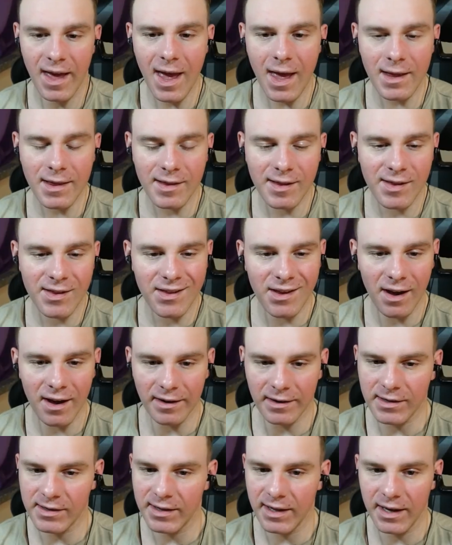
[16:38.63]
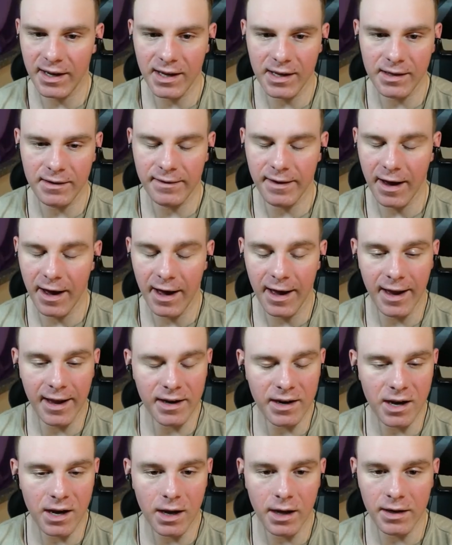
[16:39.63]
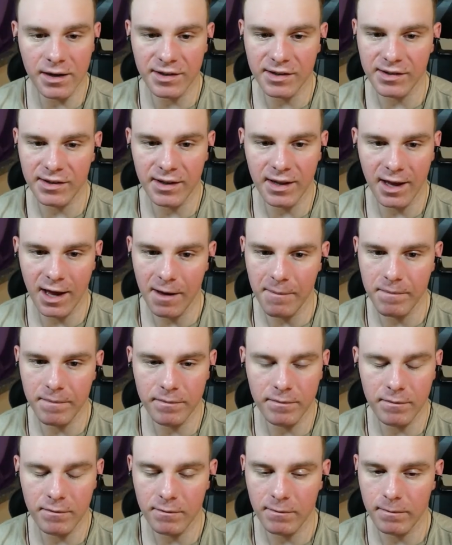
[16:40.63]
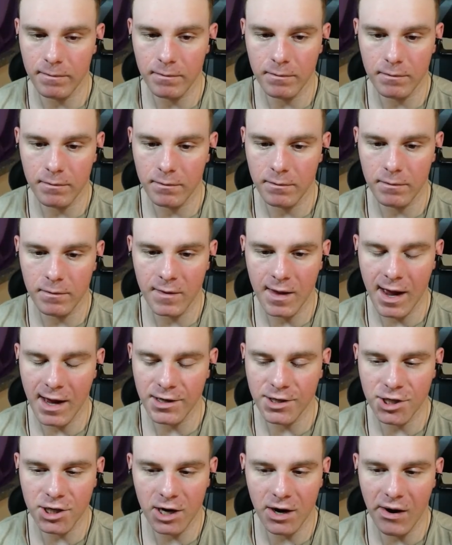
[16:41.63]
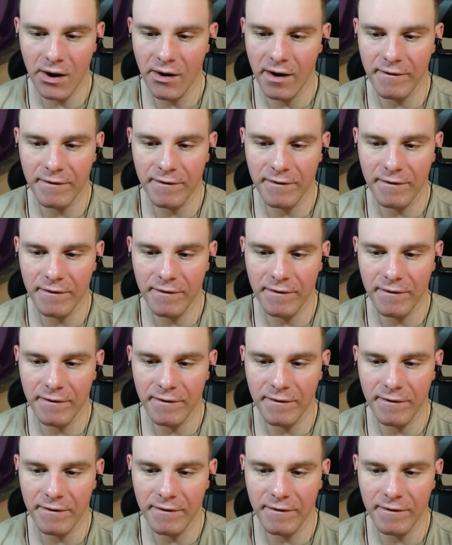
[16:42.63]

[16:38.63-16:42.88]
sucks that he died, honestly. I'm not sure how I feel